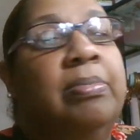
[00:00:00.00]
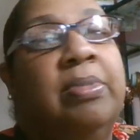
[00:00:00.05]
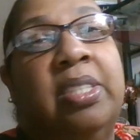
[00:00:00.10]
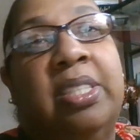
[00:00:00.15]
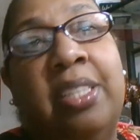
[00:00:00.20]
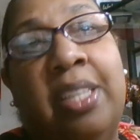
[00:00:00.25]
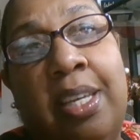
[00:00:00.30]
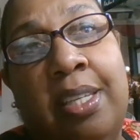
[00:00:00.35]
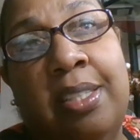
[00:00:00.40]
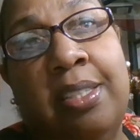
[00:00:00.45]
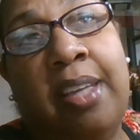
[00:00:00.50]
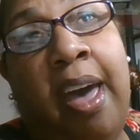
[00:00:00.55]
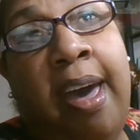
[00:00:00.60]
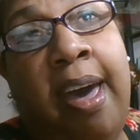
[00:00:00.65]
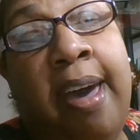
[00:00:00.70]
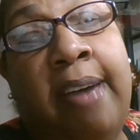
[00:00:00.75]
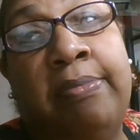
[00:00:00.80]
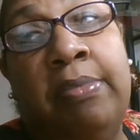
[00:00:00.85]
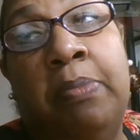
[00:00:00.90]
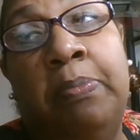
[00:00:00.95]
since I
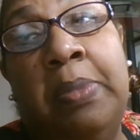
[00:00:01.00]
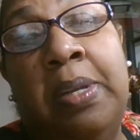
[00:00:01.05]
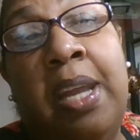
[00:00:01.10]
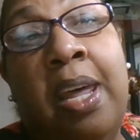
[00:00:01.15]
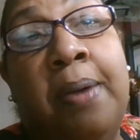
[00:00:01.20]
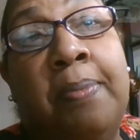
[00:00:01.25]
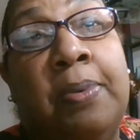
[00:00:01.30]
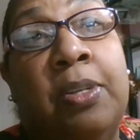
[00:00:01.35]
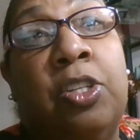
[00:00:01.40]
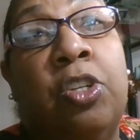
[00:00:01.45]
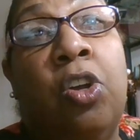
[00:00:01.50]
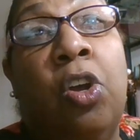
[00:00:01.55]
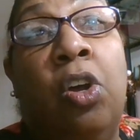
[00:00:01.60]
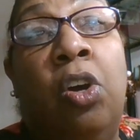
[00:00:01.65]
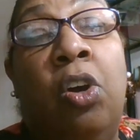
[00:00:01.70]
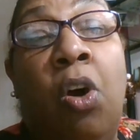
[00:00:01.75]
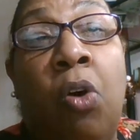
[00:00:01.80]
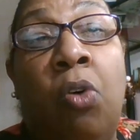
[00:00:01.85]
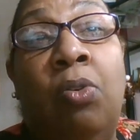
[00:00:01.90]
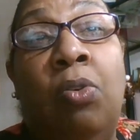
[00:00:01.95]
haven't been able to
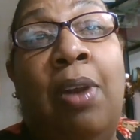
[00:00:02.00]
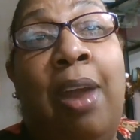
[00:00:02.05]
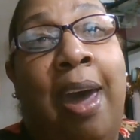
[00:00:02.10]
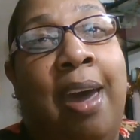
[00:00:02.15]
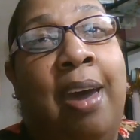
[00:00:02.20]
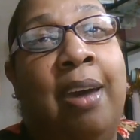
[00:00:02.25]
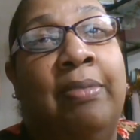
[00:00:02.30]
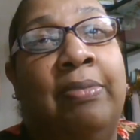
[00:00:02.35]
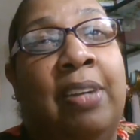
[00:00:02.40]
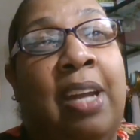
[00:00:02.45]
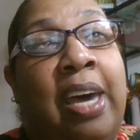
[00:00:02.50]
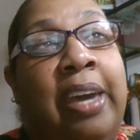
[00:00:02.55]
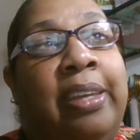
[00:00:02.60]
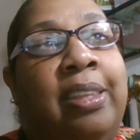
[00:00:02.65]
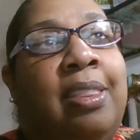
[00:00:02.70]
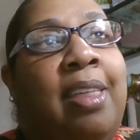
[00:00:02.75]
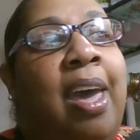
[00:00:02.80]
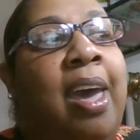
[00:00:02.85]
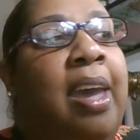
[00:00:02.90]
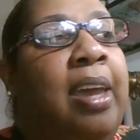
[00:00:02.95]
go live
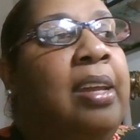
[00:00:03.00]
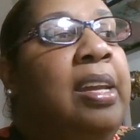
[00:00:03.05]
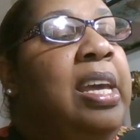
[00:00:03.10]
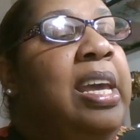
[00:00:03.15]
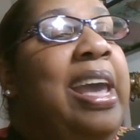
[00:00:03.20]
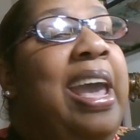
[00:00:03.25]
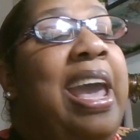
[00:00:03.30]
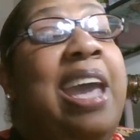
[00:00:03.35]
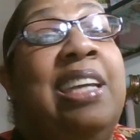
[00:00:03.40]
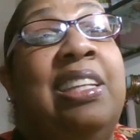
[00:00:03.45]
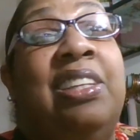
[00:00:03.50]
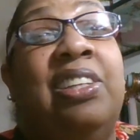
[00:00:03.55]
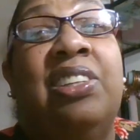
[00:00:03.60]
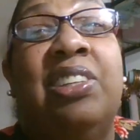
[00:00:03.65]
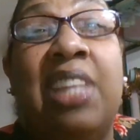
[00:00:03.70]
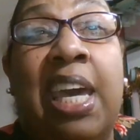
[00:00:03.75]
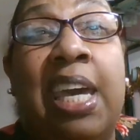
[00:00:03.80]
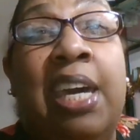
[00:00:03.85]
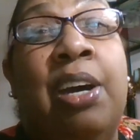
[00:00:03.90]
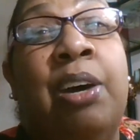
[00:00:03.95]
like that and
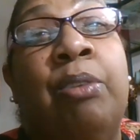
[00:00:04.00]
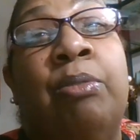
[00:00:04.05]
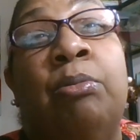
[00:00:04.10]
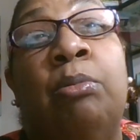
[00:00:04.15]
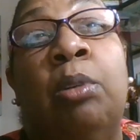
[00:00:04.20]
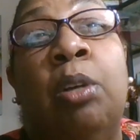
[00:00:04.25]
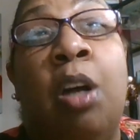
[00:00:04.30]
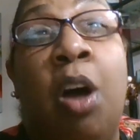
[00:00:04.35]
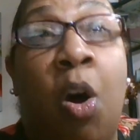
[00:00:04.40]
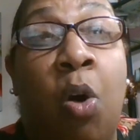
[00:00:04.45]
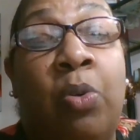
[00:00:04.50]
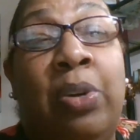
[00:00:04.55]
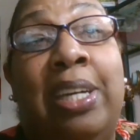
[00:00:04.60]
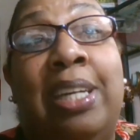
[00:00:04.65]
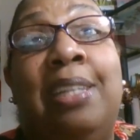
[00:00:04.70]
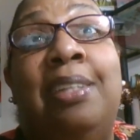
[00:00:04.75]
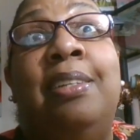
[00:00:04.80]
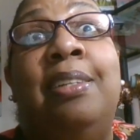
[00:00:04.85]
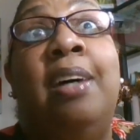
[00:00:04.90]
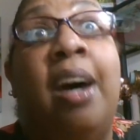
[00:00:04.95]
stay on long
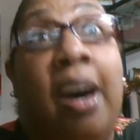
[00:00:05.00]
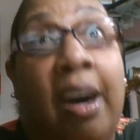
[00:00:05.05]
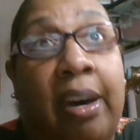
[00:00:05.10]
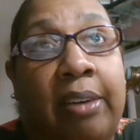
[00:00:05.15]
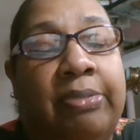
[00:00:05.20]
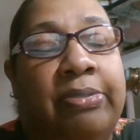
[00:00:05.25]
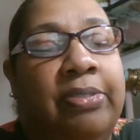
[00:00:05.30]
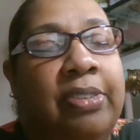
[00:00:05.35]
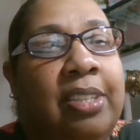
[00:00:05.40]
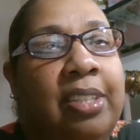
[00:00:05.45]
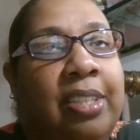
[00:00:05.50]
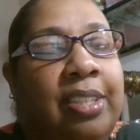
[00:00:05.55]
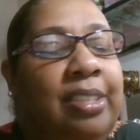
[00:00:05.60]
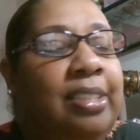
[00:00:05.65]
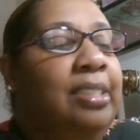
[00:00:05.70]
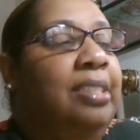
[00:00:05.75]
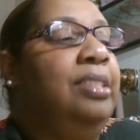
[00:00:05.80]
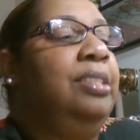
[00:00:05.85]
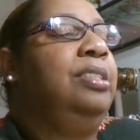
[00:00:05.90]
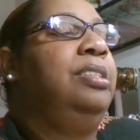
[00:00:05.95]
enough
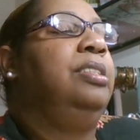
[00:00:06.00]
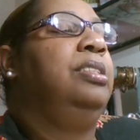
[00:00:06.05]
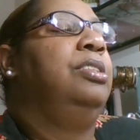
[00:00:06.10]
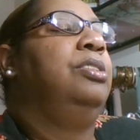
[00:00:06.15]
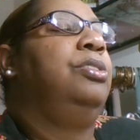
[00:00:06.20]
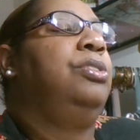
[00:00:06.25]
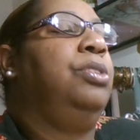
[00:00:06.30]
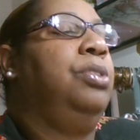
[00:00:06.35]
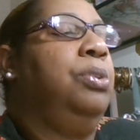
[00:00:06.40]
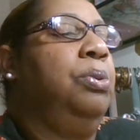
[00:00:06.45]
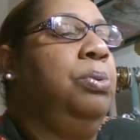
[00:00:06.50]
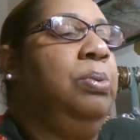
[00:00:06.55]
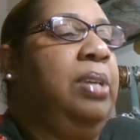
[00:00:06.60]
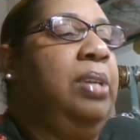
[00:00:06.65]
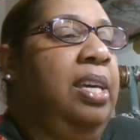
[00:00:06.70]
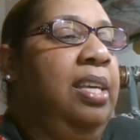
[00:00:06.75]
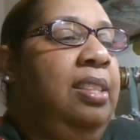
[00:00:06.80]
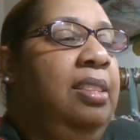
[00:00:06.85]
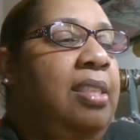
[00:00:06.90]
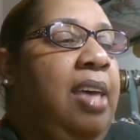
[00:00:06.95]
to
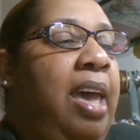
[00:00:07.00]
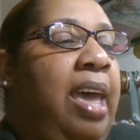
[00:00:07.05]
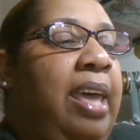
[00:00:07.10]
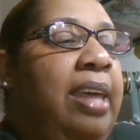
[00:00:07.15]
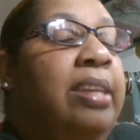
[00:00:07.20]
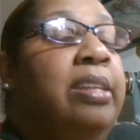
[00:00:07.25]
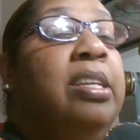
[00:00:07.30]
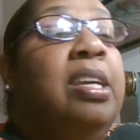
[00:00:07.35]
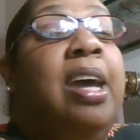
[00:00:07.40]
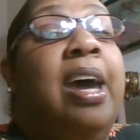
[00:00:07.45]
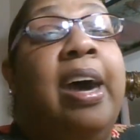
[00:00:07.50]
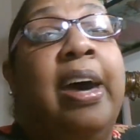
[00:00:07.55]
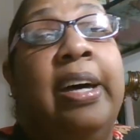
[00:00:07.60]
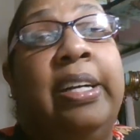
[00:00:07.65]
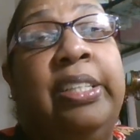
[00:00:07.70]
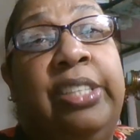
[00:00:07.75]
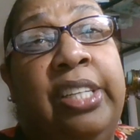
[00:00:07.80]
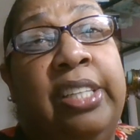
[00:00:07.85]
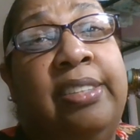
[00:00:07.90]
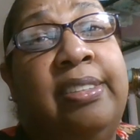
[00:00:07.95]
get that.
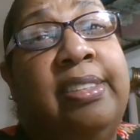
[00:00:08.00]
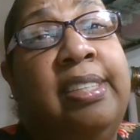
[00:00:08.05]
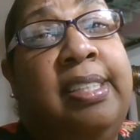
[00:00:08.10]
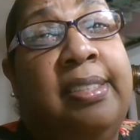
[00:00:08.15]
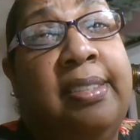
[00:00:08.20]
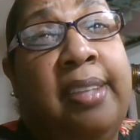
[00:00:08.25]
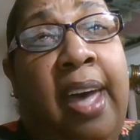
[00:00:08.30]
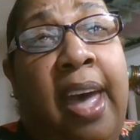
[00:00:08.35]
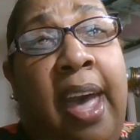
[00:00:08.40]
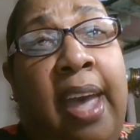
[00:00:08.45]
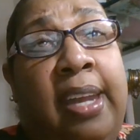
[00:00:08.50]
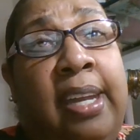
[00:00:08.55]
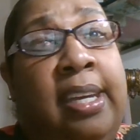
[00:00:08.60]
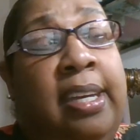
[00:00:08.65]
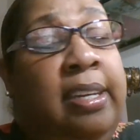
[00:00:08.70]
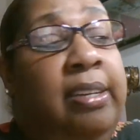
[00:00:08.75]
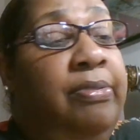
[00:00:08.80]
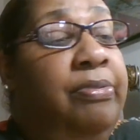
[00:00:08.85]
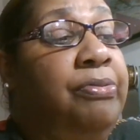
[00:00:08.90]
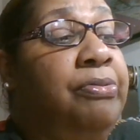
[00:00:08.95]
I just
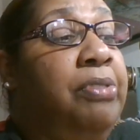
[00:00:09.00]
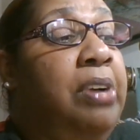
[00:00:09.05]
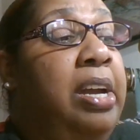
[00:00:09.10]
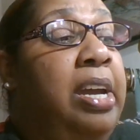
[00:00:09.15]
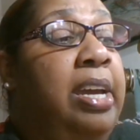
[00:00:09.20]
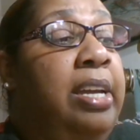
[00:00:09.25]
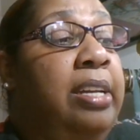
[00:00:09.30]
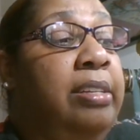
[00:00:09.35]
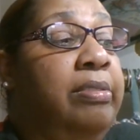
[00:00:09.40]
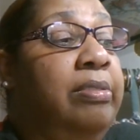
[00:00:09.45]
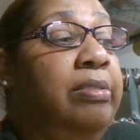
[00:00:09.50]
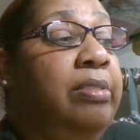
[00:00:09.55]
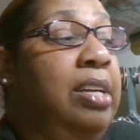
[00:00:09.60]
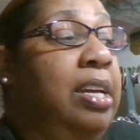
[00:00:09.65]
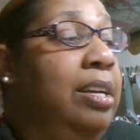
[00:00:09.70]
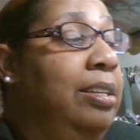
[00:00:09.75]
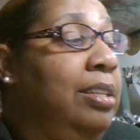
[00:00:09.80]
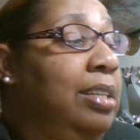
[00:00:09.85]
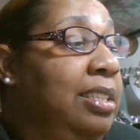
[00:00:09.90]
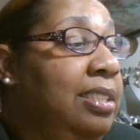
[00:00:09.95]
decided in,
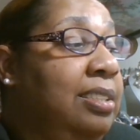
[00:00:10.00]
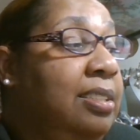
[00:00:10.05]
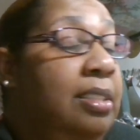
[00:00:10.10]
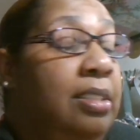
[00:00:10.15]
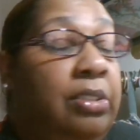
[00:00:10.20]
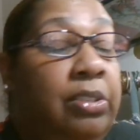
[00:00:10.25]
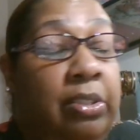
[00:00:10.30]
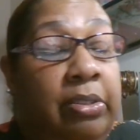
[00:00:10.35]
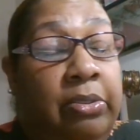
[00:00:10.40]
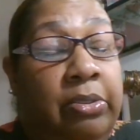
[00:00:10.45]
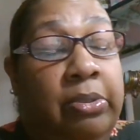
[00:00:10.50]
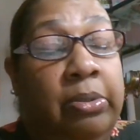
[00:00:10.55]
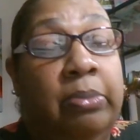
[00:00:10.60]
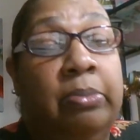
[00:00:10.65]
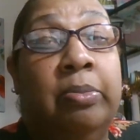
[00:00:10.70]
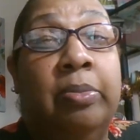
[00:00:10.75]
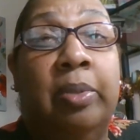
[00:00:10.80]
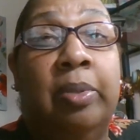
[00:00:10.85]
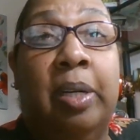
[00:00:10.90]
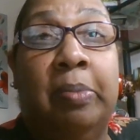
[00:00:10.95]
in listening to
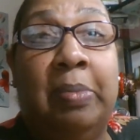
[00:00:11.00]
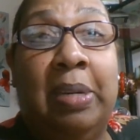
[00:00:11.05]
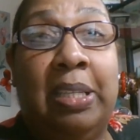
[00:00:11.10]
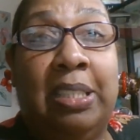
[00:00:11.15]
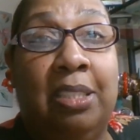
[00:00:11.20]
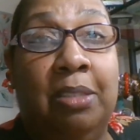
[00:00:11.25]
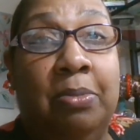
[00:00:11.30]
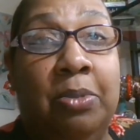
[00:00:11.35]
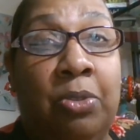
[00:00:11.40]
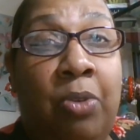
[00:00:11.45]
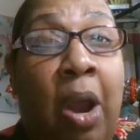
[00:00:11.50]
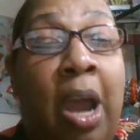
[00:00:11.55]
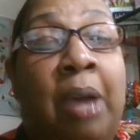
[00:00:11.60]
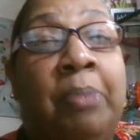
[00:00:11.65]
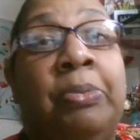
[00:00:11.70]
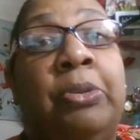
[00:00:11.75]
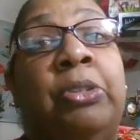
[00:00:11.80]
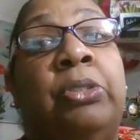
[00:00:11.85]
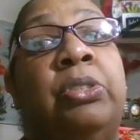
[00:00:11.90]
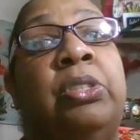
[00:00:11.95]
my
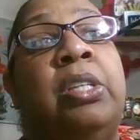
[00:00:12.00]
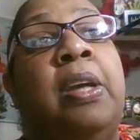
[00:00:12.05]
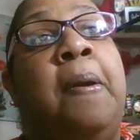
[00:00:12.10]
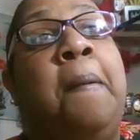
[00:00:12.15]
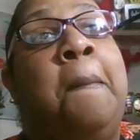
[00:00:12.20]
subscribers